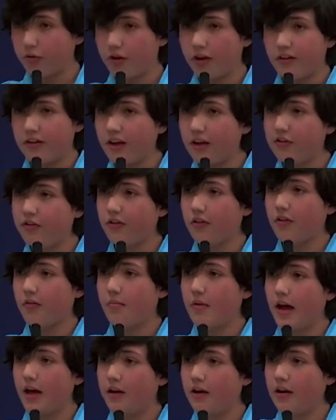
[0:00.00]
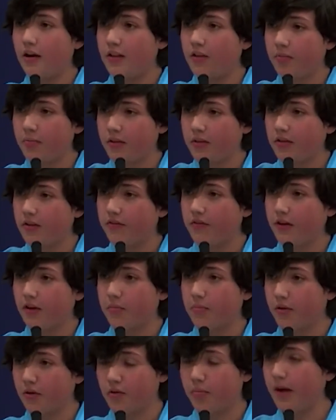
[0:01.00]
sexual orientations that matter, and
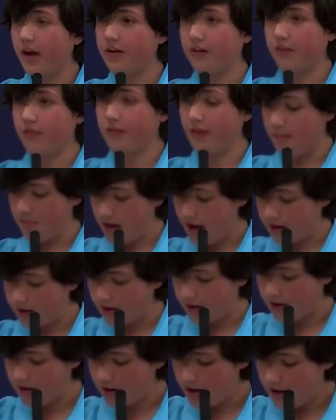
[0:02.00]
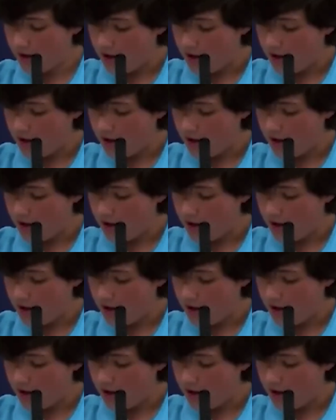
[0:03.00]
specific perspectives that matter.